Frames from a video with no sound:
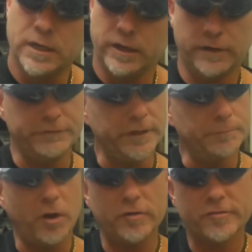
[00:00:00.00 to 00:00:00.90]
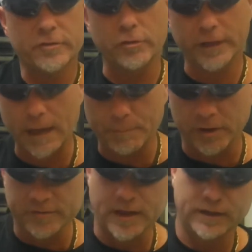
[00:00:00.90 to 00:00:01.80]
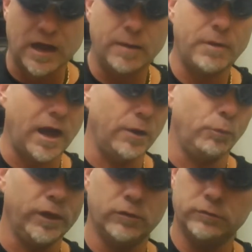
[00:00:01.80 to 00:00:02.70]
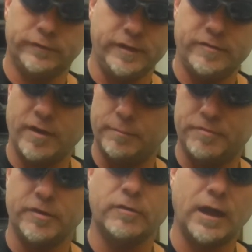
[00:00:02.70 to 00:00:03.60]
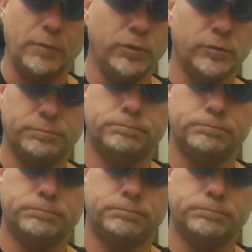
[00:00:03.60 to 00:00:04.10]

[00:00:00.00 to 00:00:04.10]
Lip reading: If you need parts, go to GotBuggies.com. These hubs here, I will,